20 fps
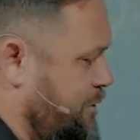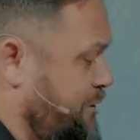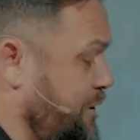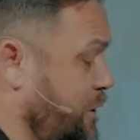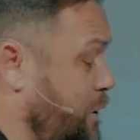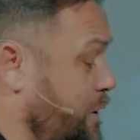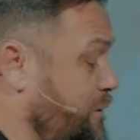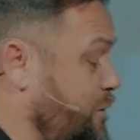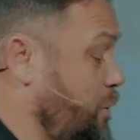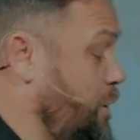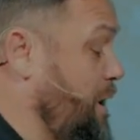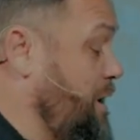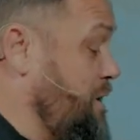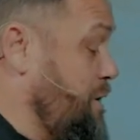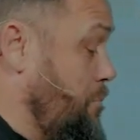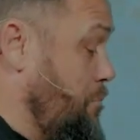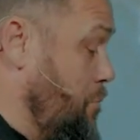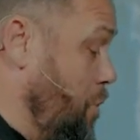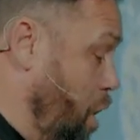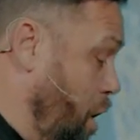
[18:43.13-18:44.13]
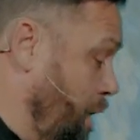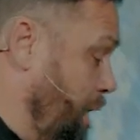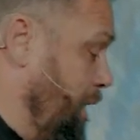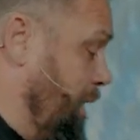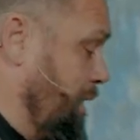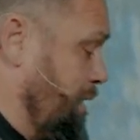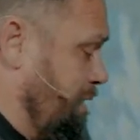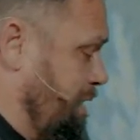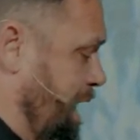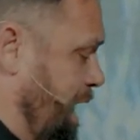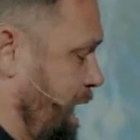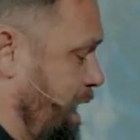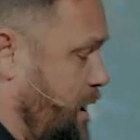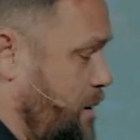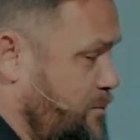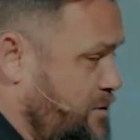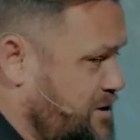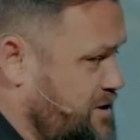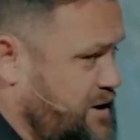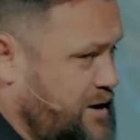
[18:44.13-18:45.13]
very, very demonic attack,
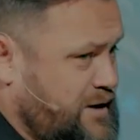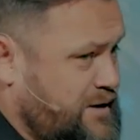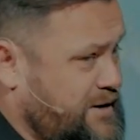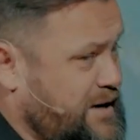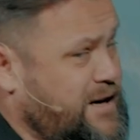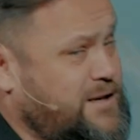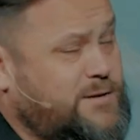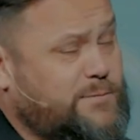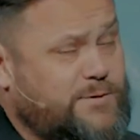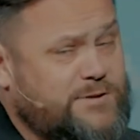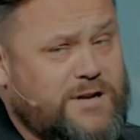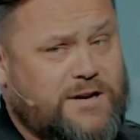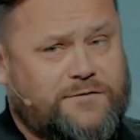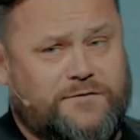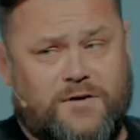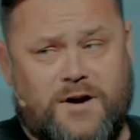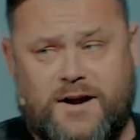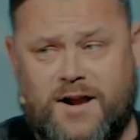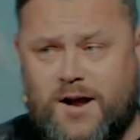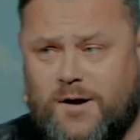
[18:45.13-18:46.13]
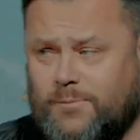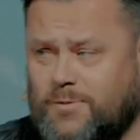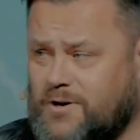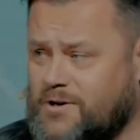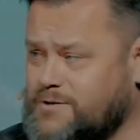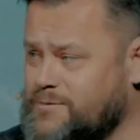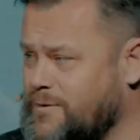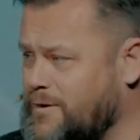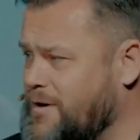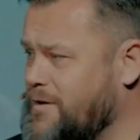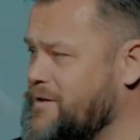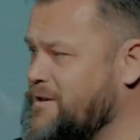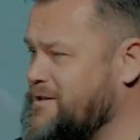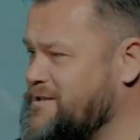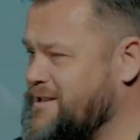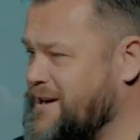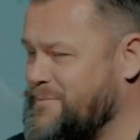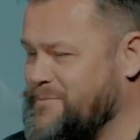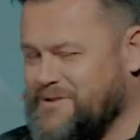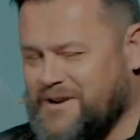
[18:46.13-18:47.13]
I'm just going to say some stuff right now because we're on the
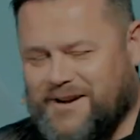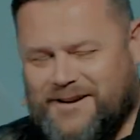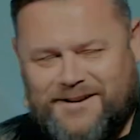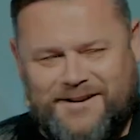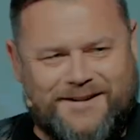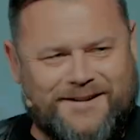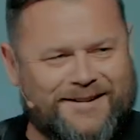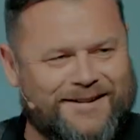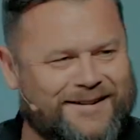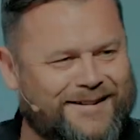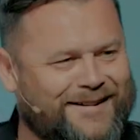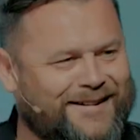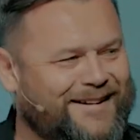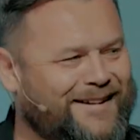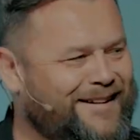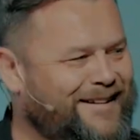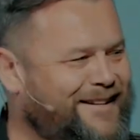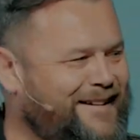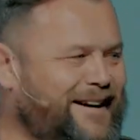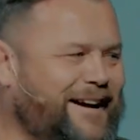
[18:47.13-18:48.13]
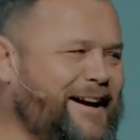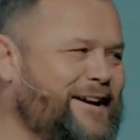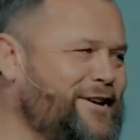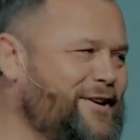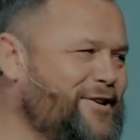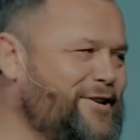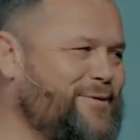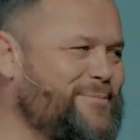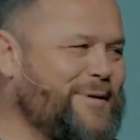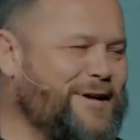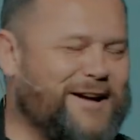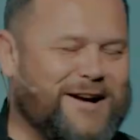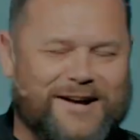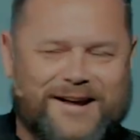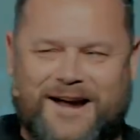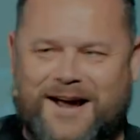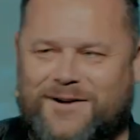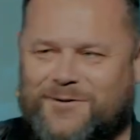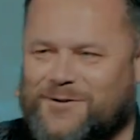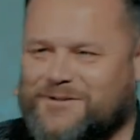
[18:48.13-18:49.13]
subject. And you know me, I
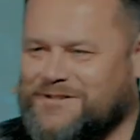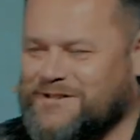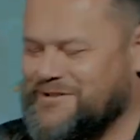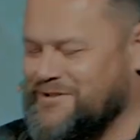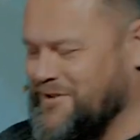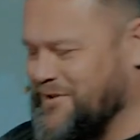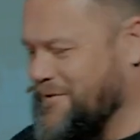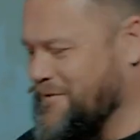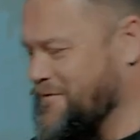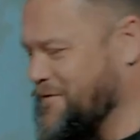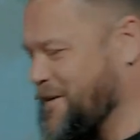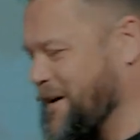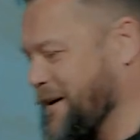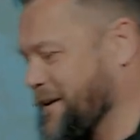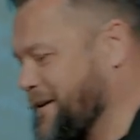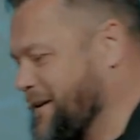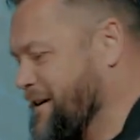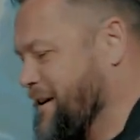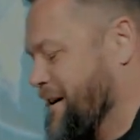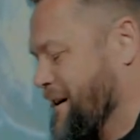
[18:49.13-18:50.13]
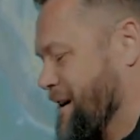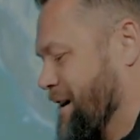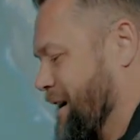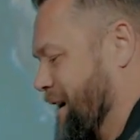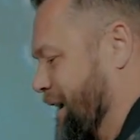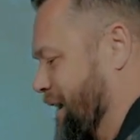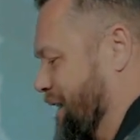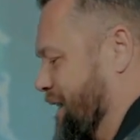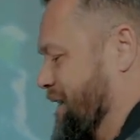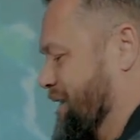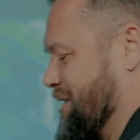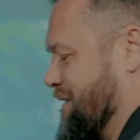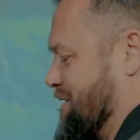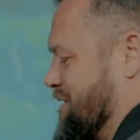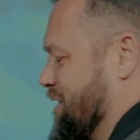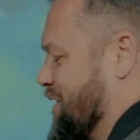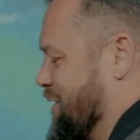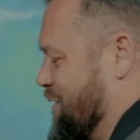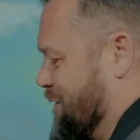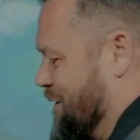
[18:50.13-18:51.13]
can't resist a good fight.
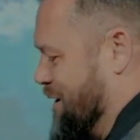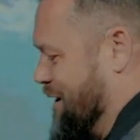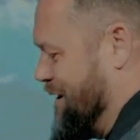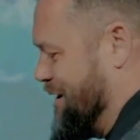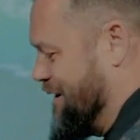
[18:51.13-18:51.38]
So